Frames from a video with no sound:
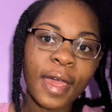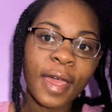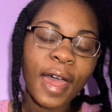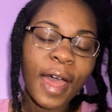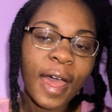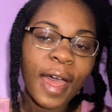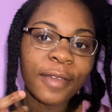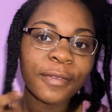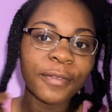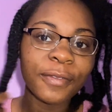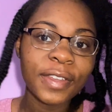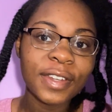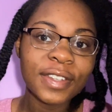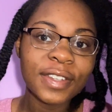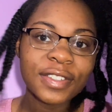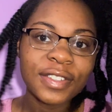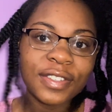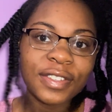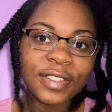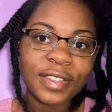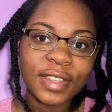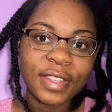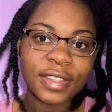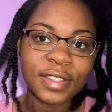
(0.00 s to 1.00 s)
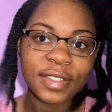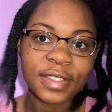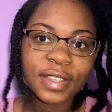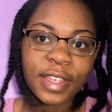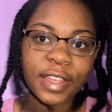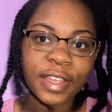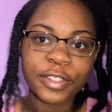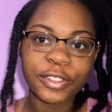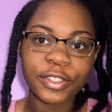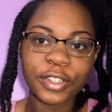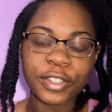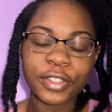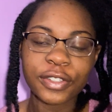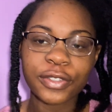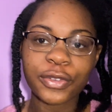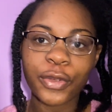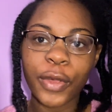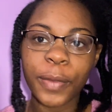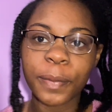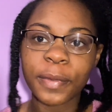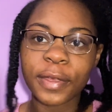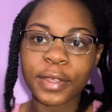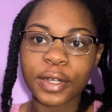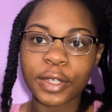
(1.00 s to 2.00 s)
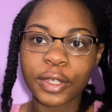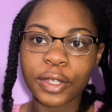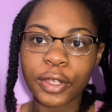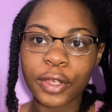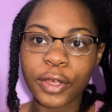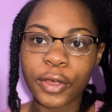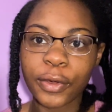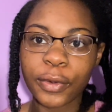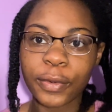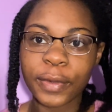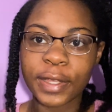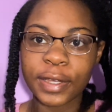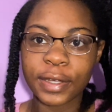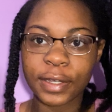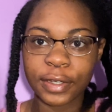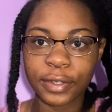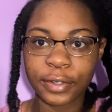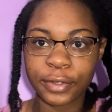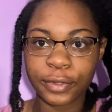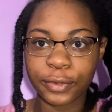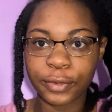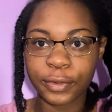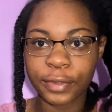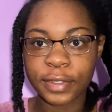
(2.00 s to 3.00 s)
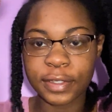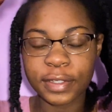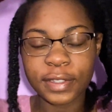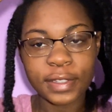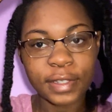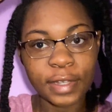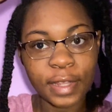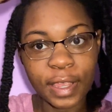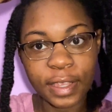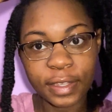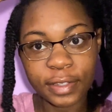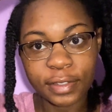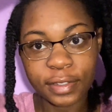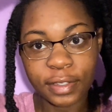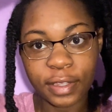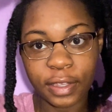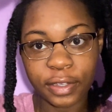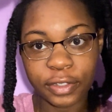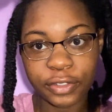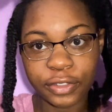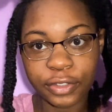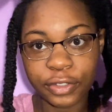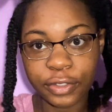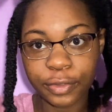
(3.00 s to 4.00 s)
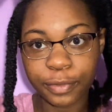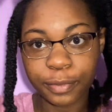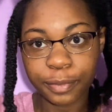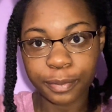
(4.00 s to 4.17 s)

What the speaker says: I finished this section, so I'm gonna go in and do this next section.